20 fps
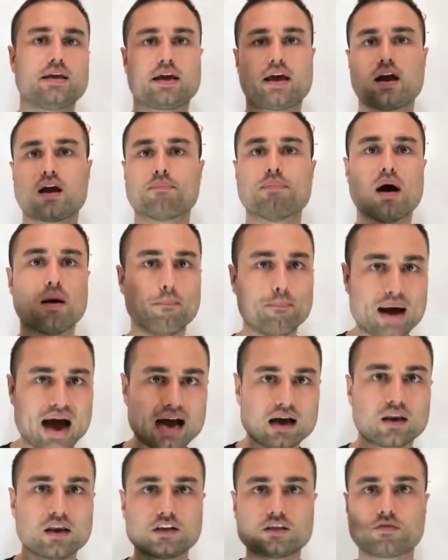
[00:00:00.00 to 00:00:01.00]
they care about
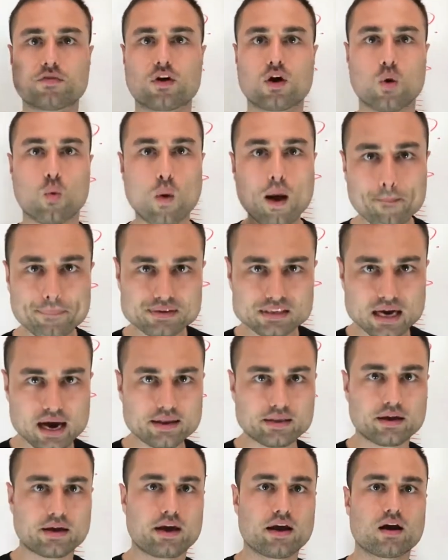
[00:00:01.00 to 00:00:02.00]
backlinks for your
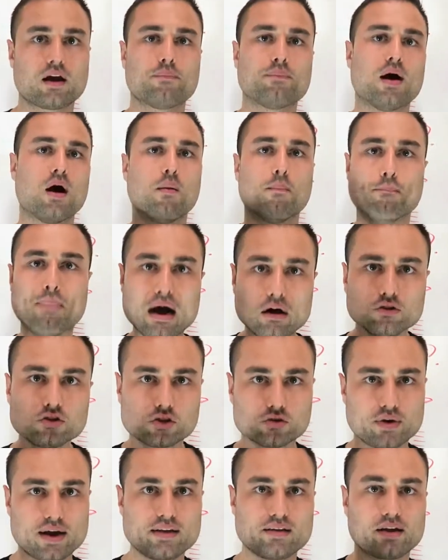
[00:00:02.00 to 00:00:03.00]
website, they care about
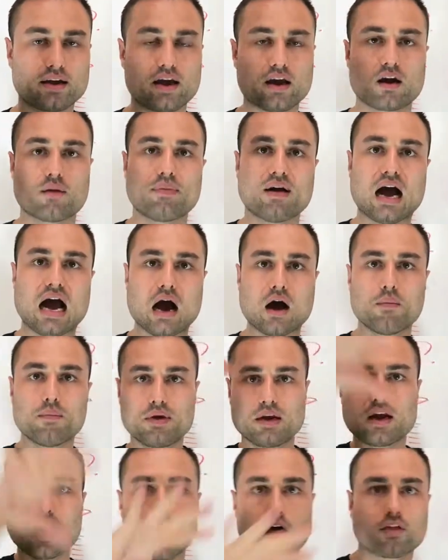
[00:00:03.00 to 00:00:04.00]
bounce rate, they care about how
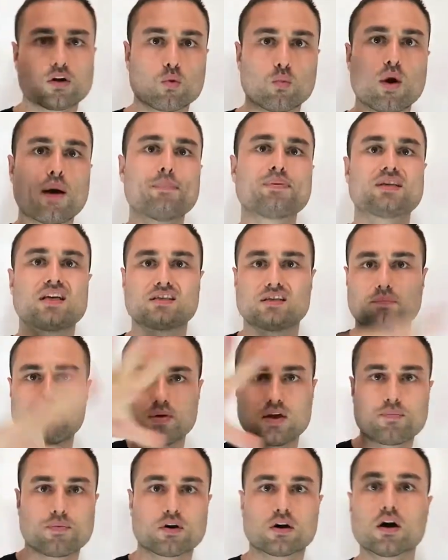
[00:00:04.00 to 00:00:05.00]
many other websites
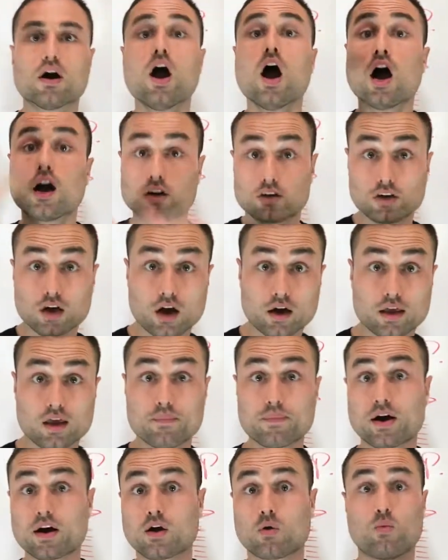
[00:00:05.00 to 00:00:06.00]
and people are, are
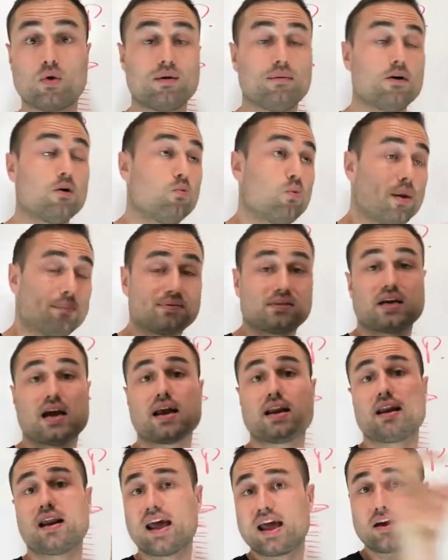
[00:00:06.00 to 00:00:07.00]
talking about your
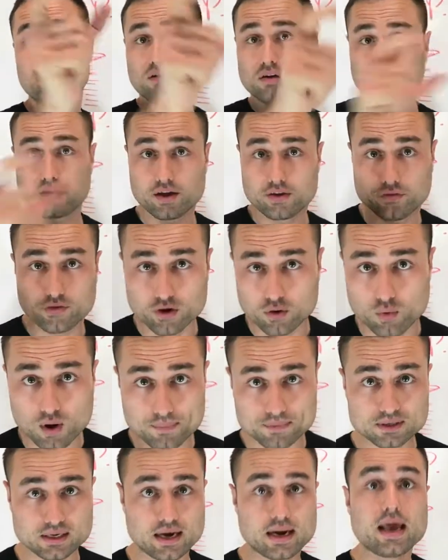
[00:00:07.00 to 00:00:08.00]
website and anchor linking to your
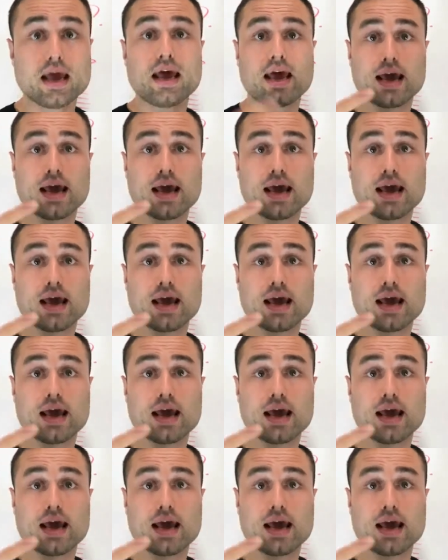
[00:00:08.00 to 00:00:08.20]
website,